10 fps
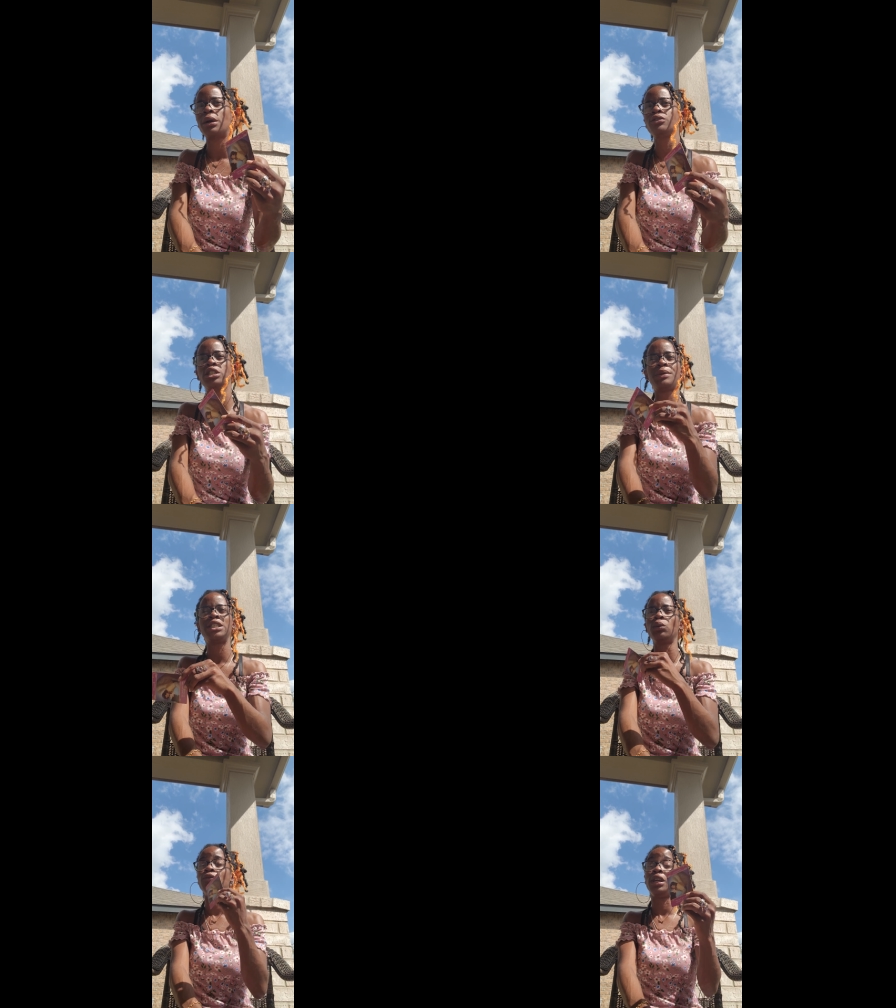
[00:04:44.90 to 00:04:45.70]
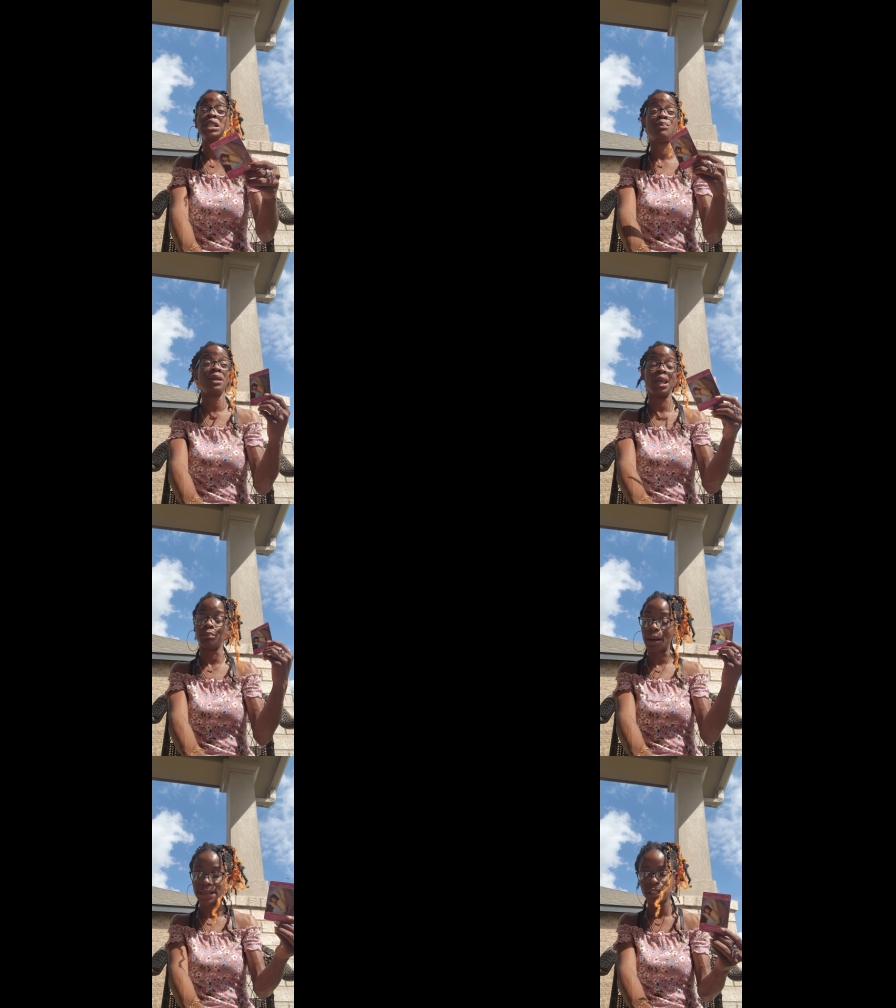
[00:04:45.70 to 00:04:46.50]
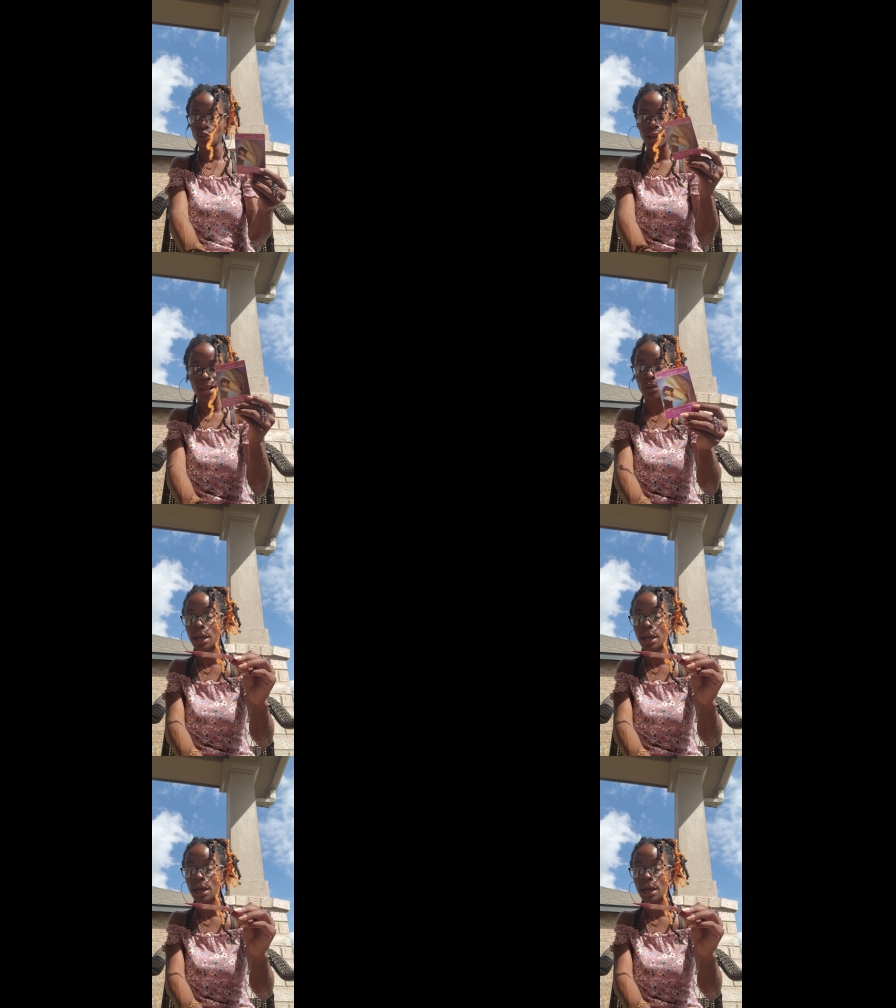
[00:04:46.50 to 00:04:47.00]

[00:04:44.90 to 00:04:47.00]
person, especially with Venus being in Pisces right now.